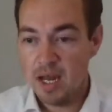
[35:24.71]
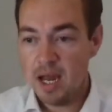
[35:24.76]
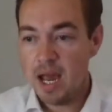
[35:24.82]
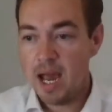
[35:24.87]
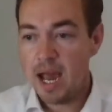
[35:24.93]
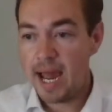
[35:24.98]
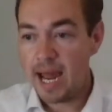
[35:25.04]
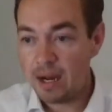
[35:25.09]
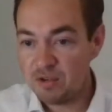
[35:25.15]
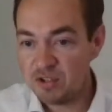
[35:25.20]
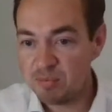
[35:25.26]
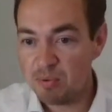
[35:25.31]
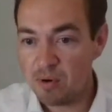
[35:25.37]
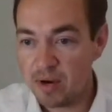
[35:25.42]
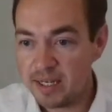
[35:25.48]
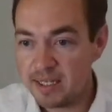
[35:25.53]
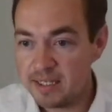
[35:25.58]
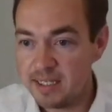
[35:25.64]
House
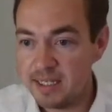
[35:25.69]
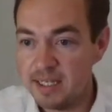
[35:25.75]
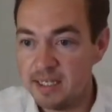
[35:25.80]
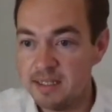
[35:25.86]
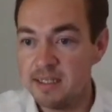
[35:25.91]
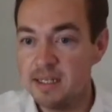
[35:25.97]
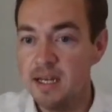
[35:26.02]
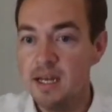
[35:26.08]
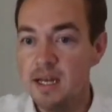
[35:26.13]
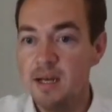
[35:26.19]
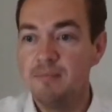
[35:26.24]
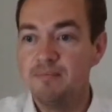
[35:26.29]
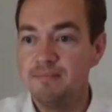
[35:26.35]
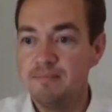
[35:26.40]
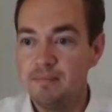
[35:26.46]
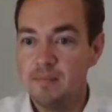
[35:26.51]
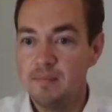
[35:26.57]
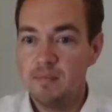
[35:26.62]
prices,
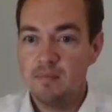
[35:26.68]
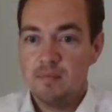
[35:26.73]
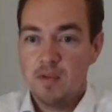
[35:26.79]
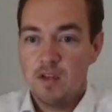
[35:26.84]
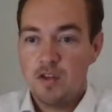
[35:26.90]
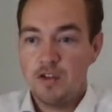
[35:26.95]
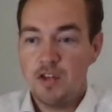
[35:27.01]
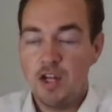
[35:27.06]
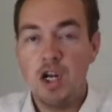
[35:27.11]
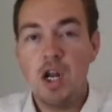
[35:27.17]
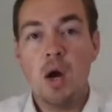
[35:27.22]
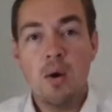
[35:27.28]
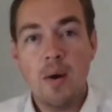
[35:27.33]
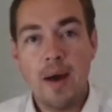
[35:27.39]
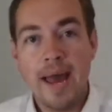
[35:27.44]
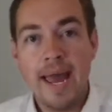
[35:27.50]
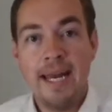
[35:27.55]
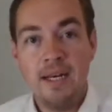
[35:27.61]
the lower
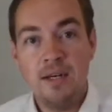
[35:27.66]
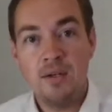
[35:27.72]
end